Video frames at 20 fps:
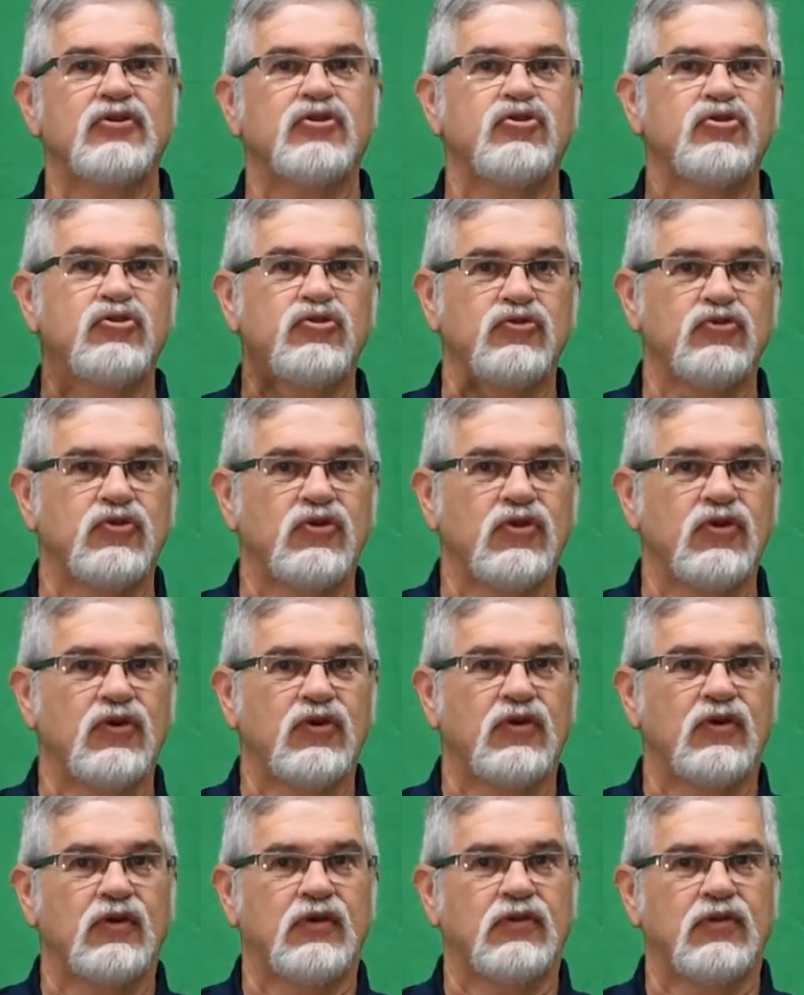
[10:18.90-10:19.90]
to
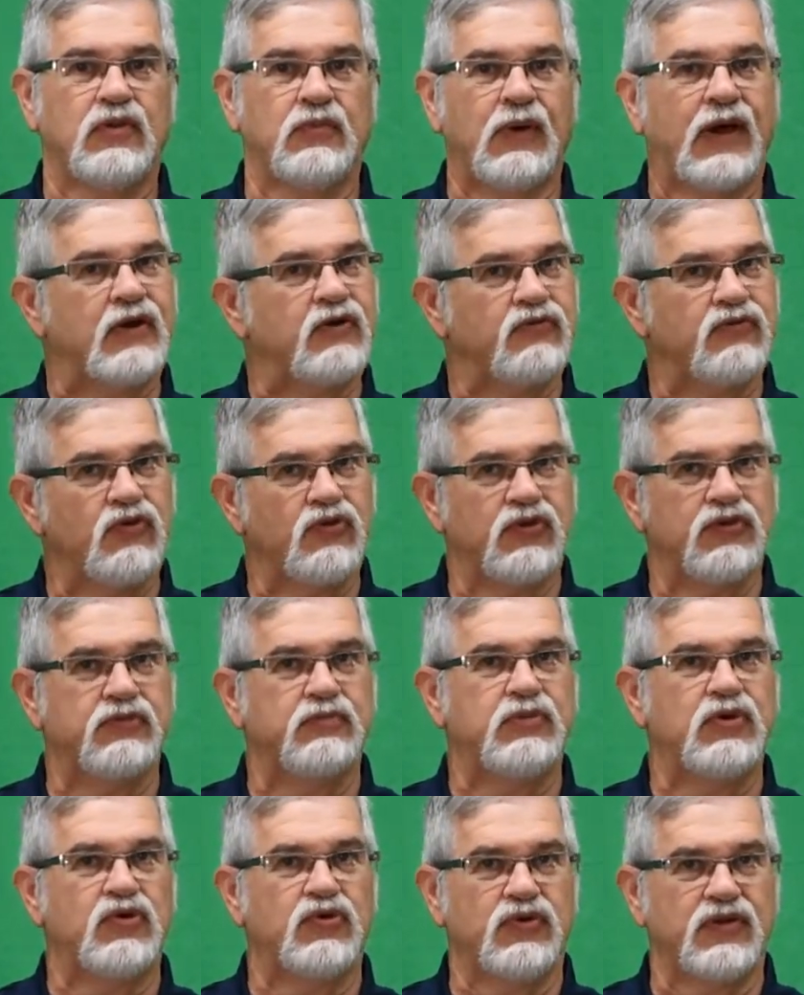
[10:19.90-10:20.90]
the microphone that's
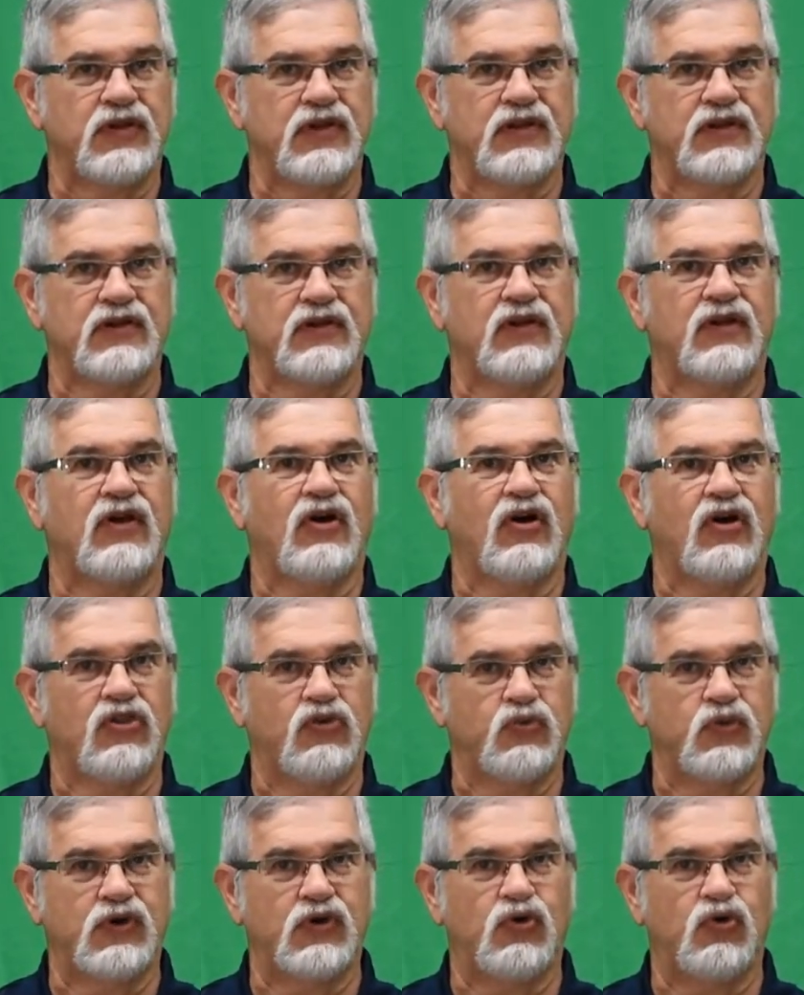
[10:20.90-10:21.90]
built in on
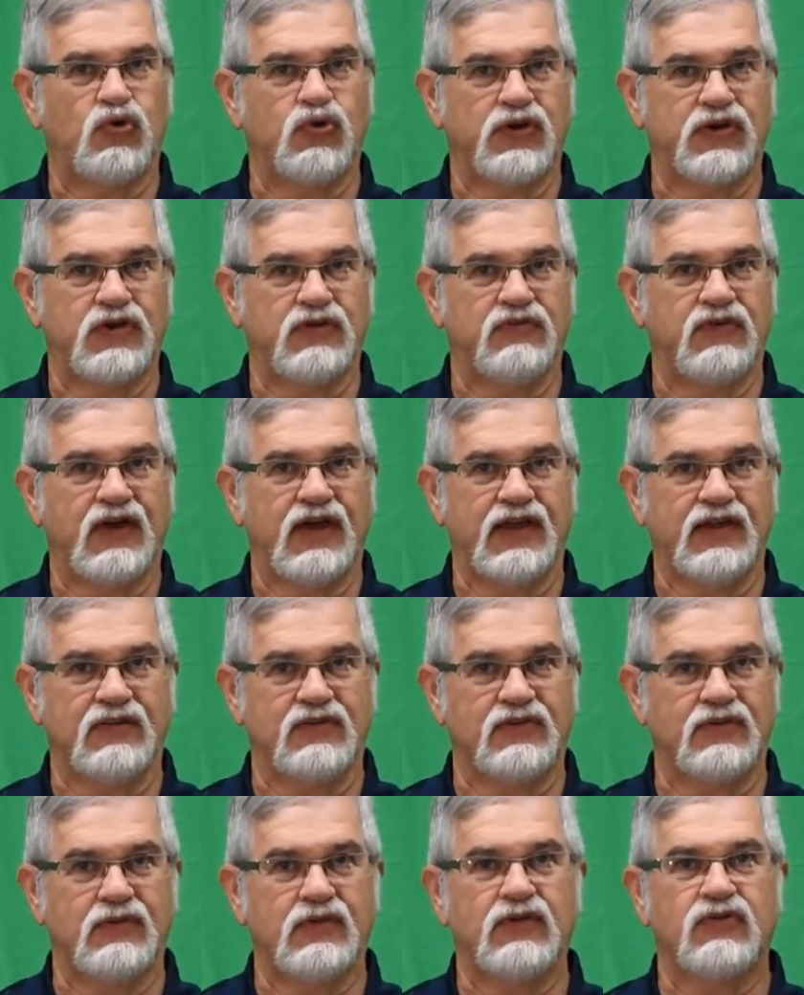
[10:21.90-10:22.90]
the recording
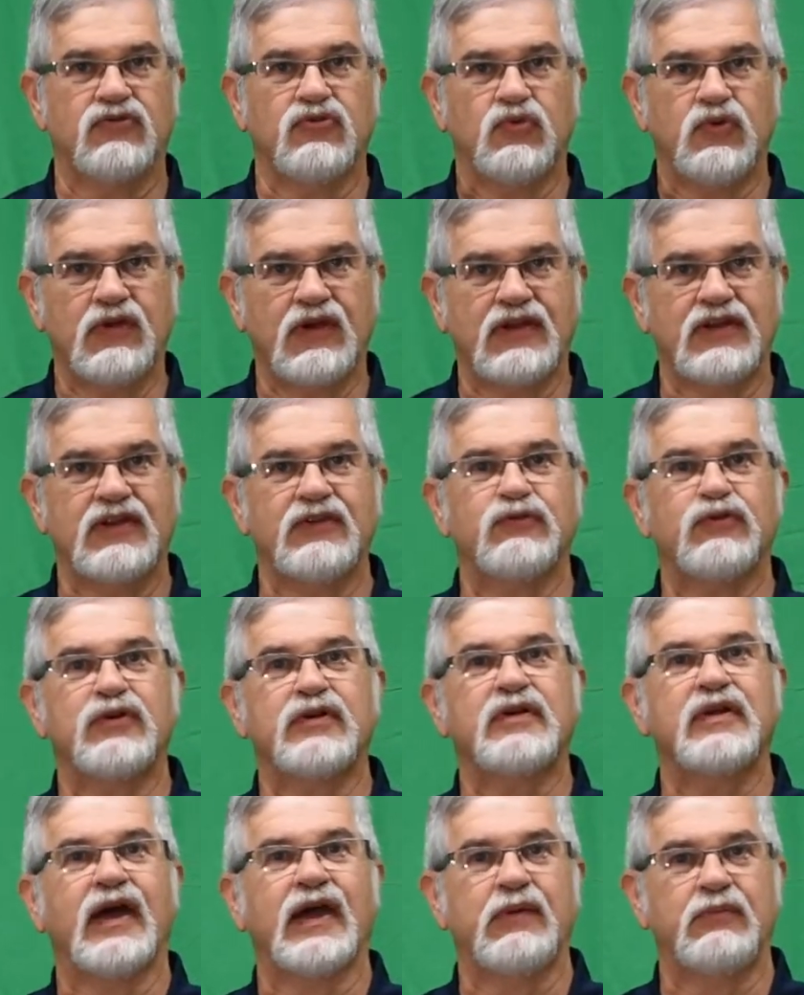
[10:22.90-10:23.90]
device. So we got
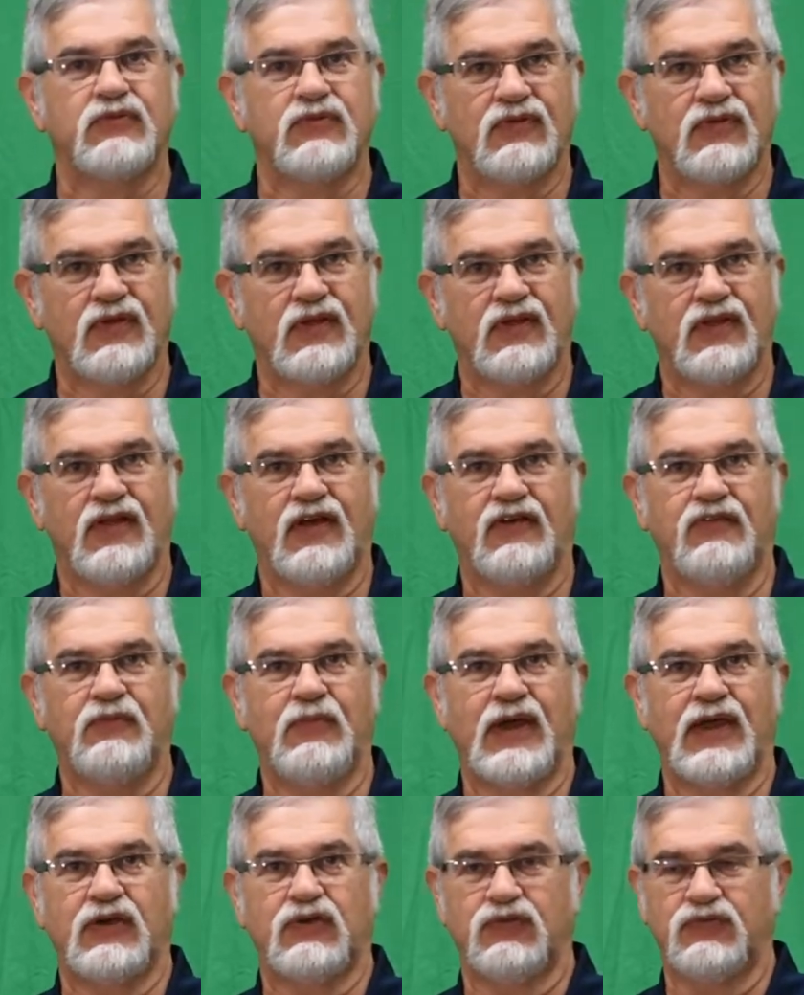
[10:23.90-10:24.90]
different types of
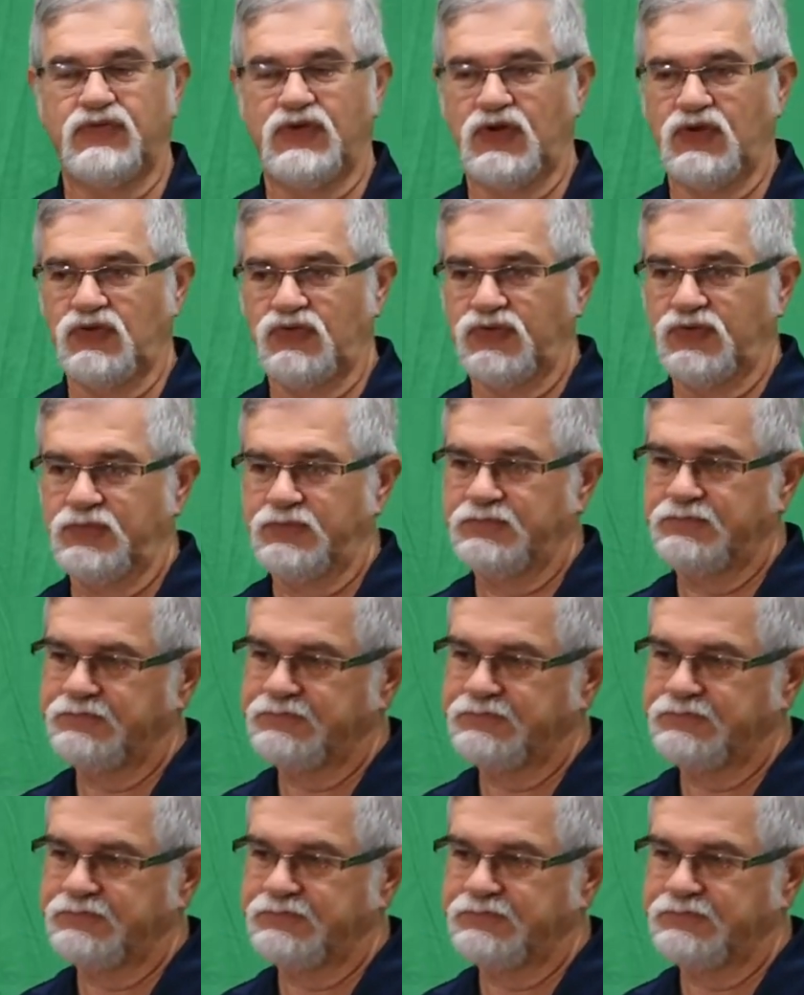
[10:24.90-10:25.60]
microphones.